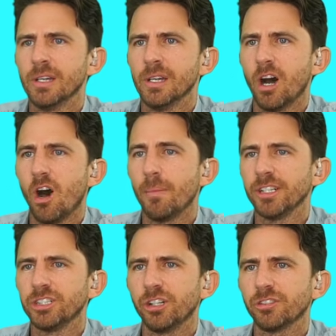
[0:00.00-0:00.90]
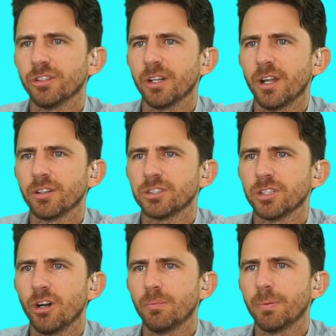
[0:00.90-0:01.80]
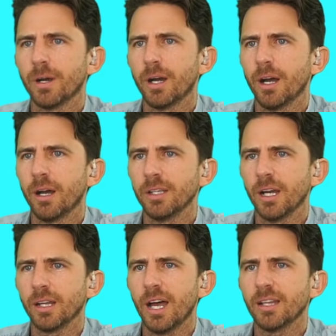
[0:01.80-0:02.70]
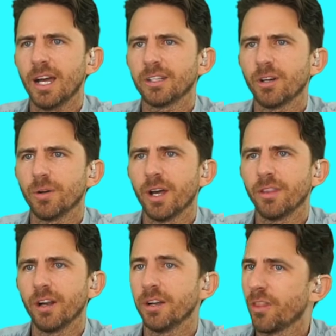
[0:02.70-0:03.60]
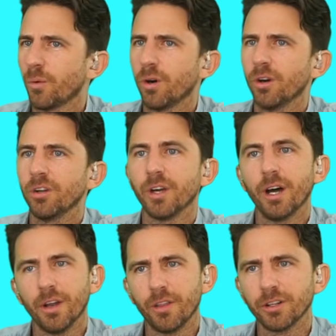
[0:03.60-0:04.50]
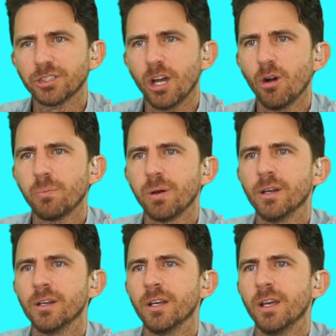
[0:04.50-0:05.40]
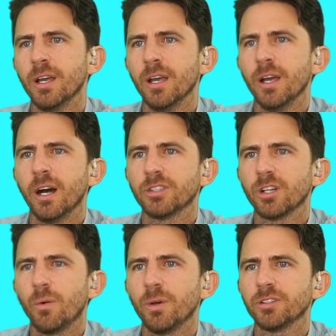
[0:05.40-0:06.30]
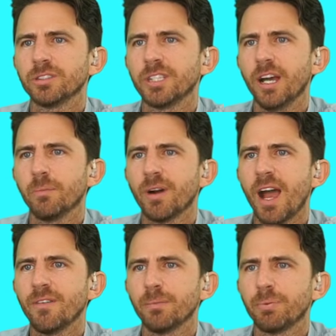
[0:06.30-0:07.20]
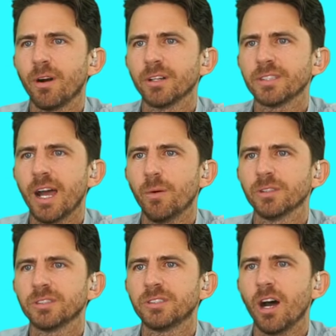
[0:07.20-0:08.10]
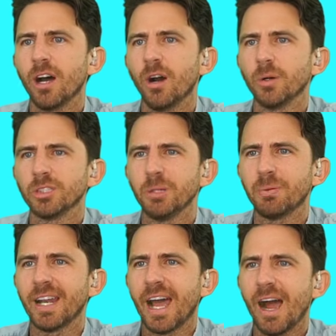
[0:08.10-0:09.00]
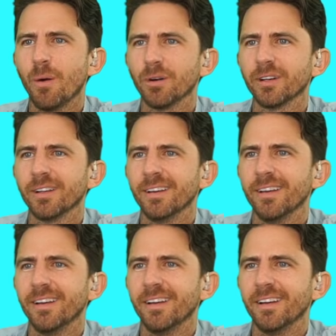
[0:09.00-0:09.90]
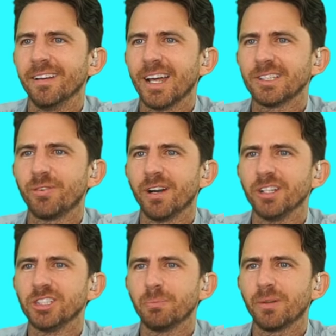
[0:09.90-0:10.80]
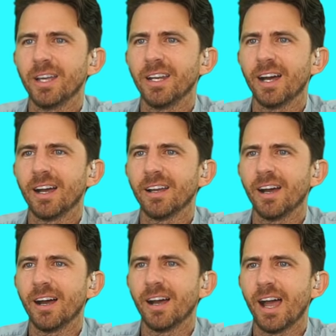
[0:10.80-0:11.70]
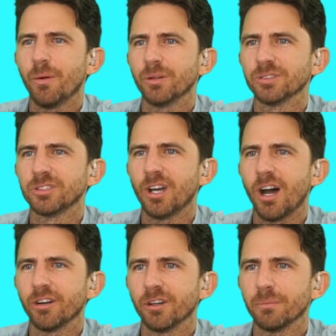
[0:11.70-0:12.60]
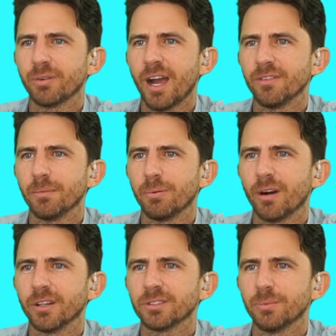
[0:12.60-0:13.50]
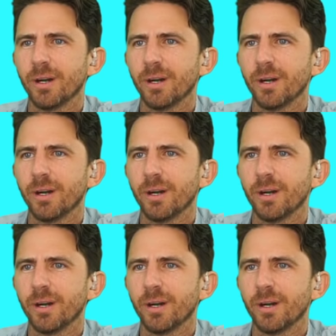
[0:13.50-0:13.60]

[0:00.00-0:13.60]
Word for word: All My Children, another soap. Uh, yeah, a lot, lot going on there. Another World, another soap. A Tall Winter's Tale, Private Parts, Howard's daughter. Oh, she played Howard. That's funny. She played uh, uh, Howard's daughter in Private Parts.